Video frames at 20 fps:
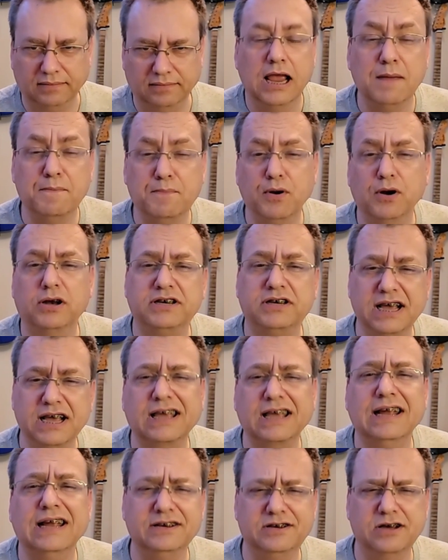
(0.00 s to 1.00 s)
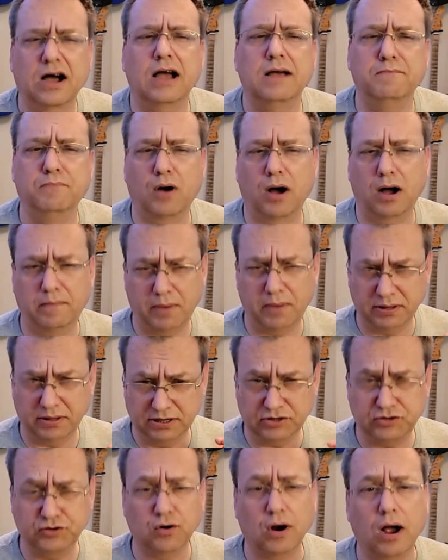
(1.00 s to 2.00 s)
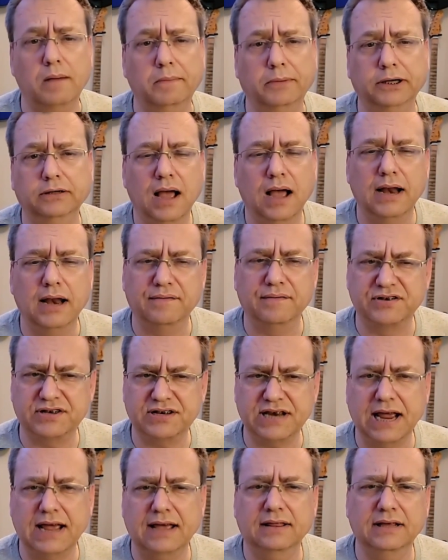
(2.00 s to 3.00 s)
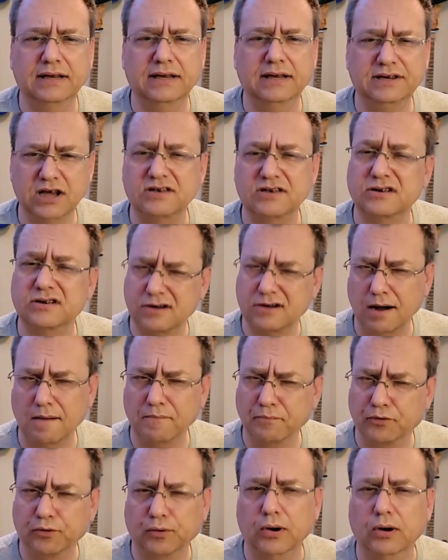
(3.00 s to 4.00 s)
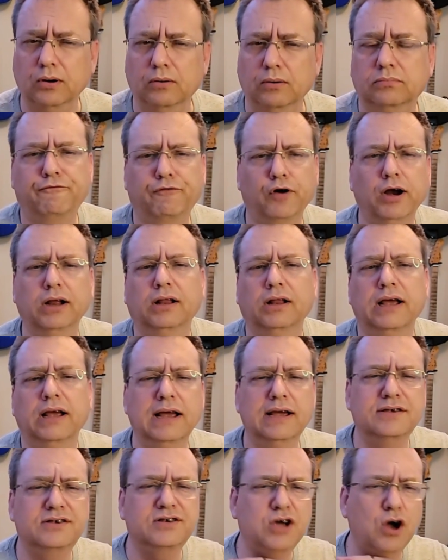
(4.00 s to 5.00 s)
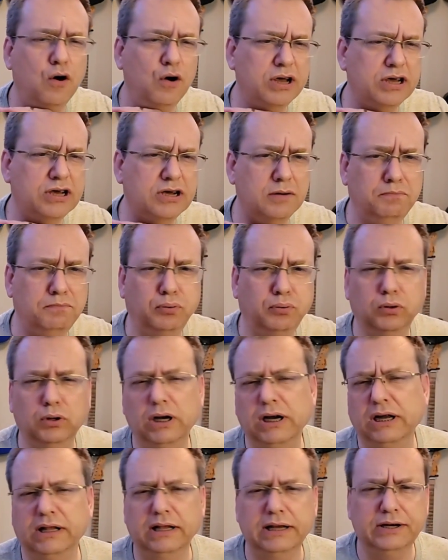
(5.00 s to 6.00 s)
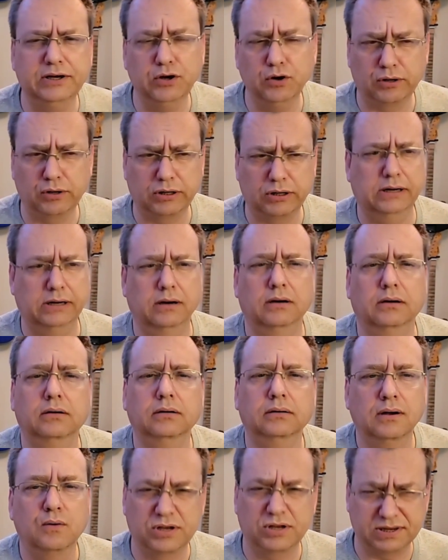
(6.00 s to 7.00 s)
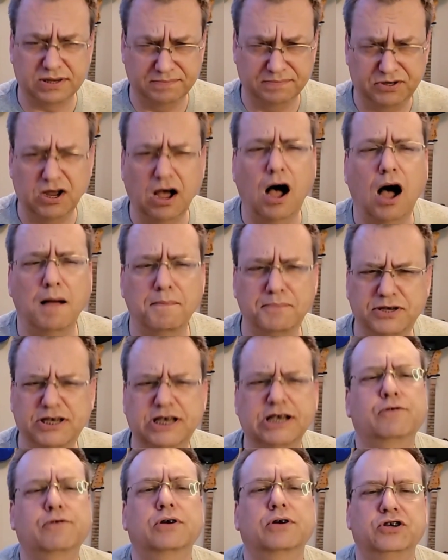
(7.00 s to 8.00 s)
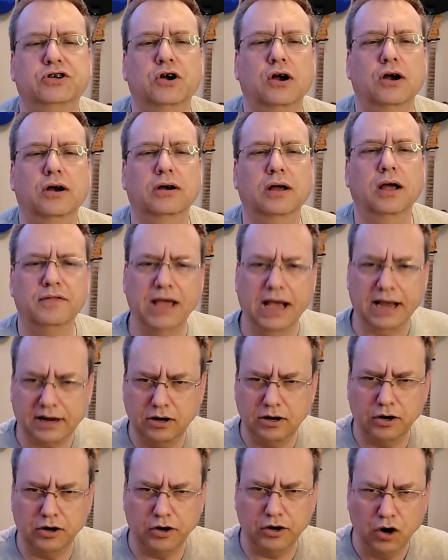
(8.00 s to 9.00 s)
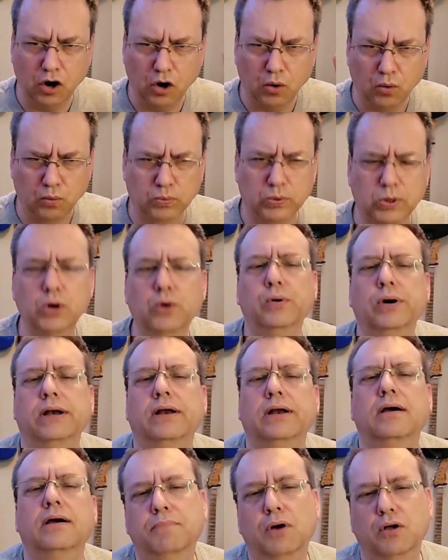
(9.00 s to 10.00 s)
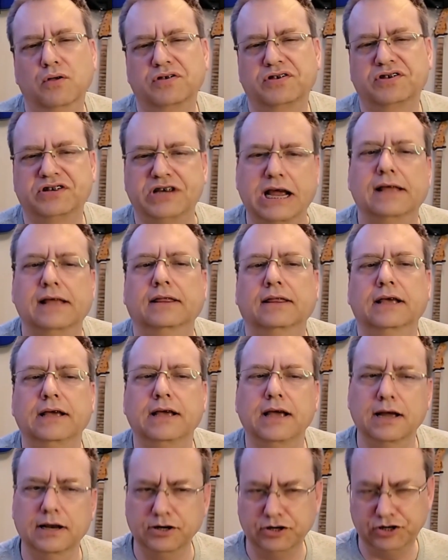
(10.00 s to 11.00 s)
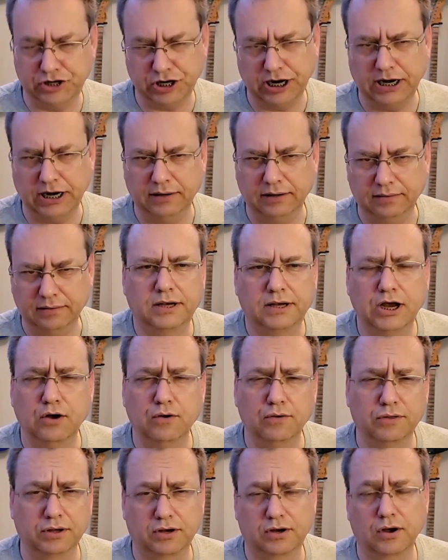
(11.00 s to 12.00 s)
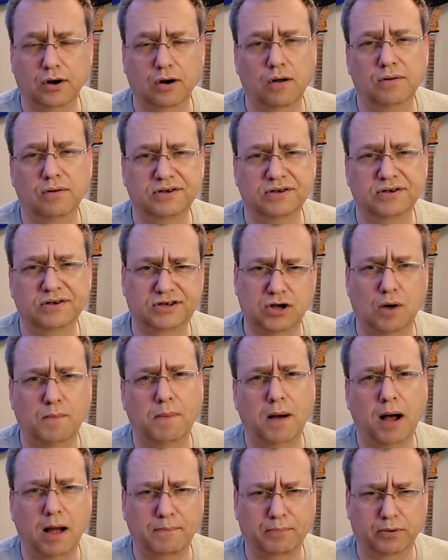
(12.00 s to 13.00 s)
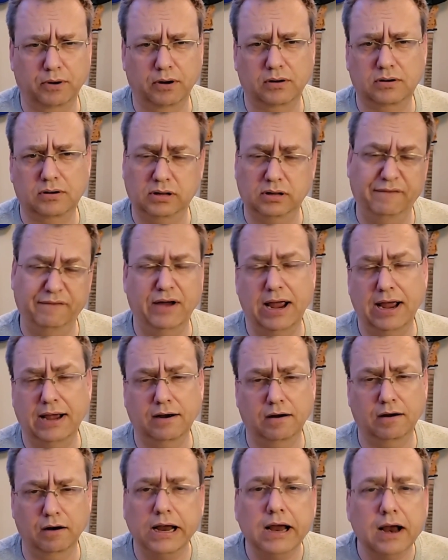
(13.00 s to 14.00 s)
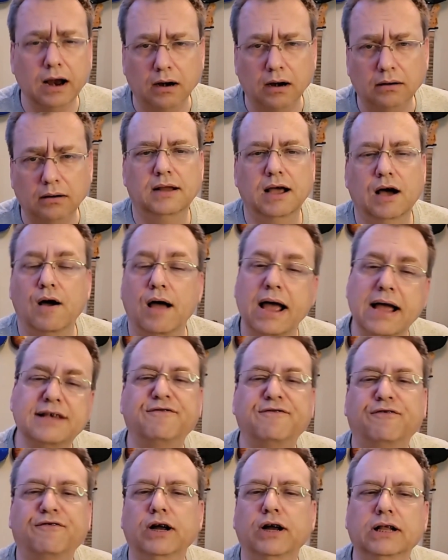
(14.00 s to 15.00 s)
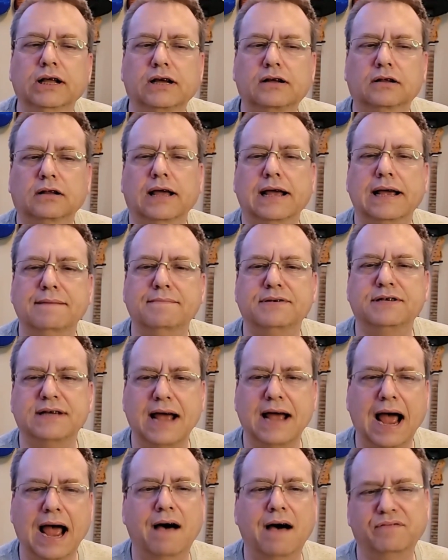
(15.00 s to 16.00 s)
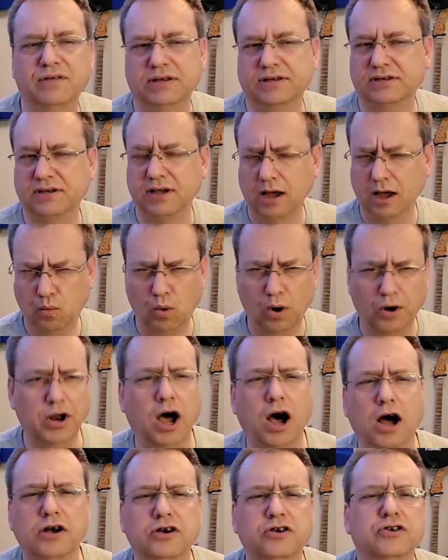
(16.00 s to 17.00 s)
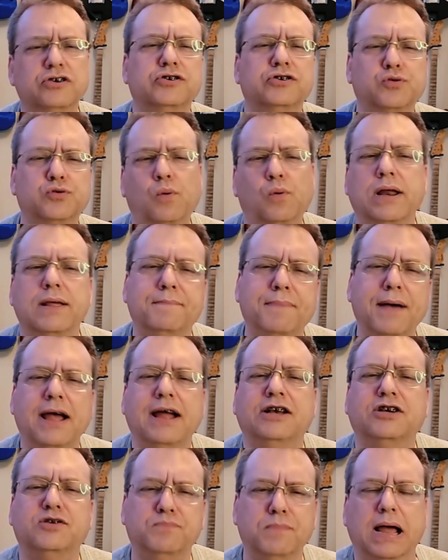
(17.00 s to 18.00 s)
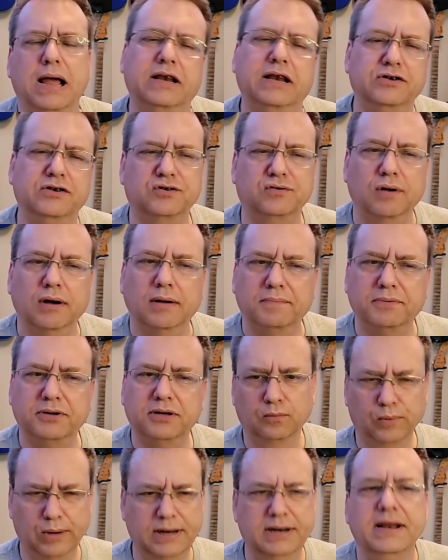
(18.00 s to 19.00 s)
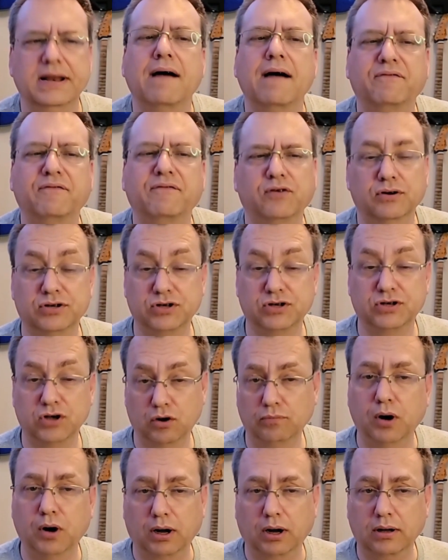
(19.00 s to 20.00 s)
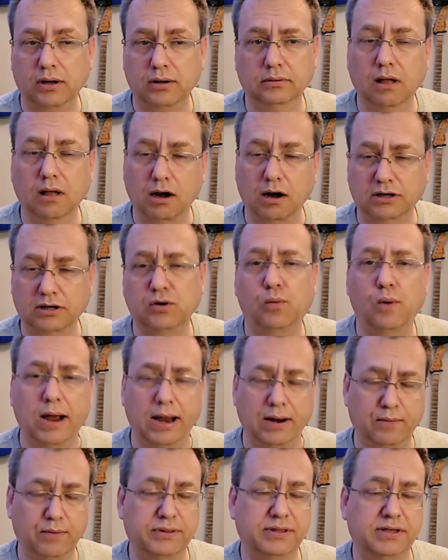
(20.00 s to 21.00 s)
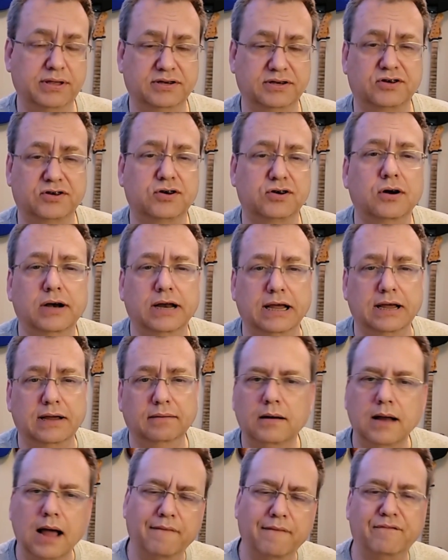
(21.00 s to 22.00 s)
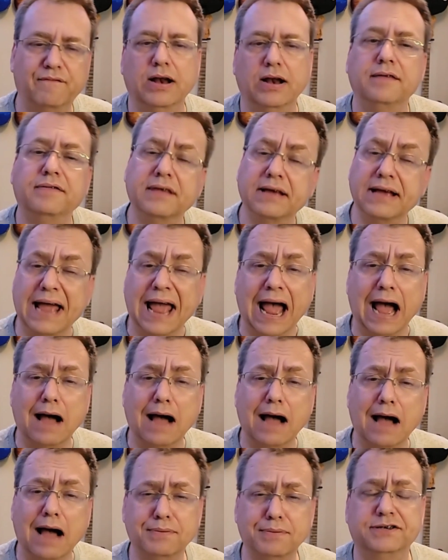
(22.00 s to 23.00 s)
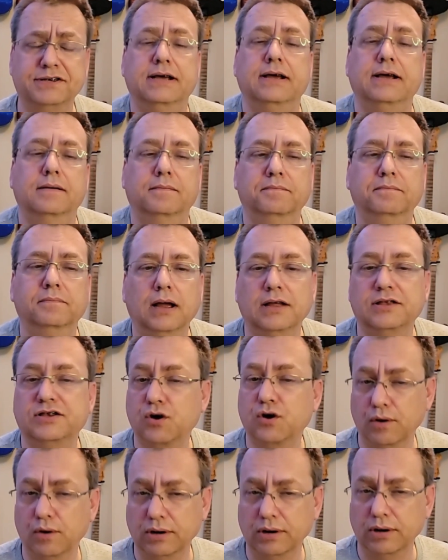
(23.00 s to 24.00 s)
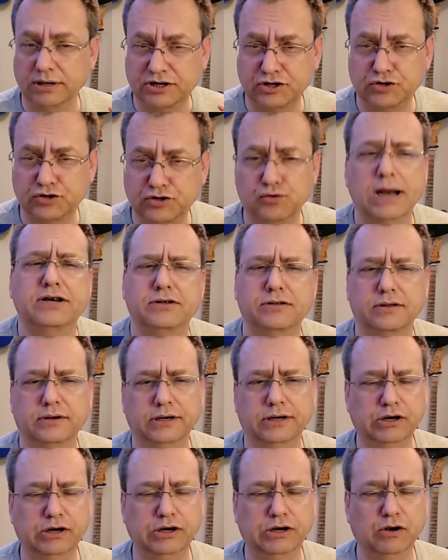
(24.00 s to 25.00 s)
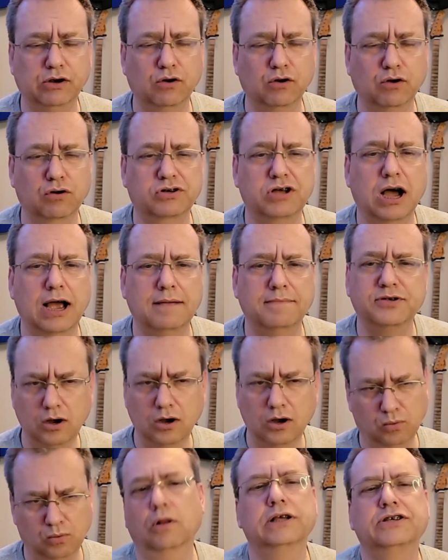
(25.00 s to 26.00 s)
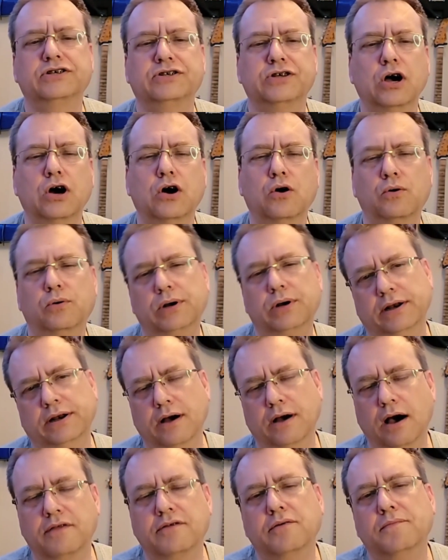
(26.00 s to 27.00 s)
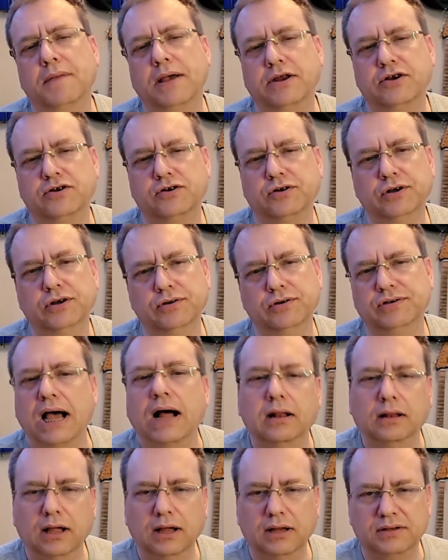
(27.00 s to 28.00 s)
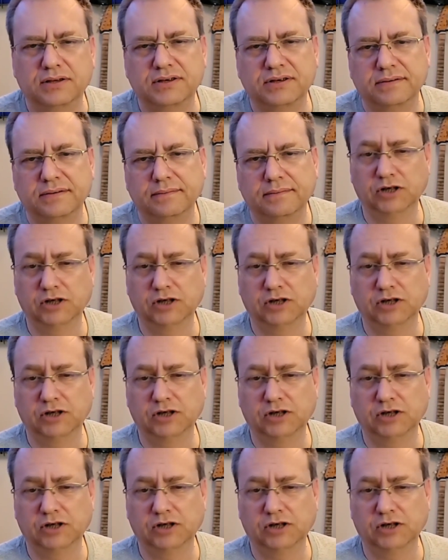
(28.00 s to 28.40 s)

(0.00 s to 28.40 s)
He put a ticking time bomb on this drama. And if Stanley doesn't come through, Frehley is going completely nuclear with some top secret dirt that could ruin both Stanley and Gene. Cue the good old soap opera cliffhanger here. Now, Ace Frehley claims to have this 120-page manuscript, written after his own book, locked away with his attorney. Now, if anything happens to him, it's going straight to the New York Times, Rolling Stone, and other major news outlets.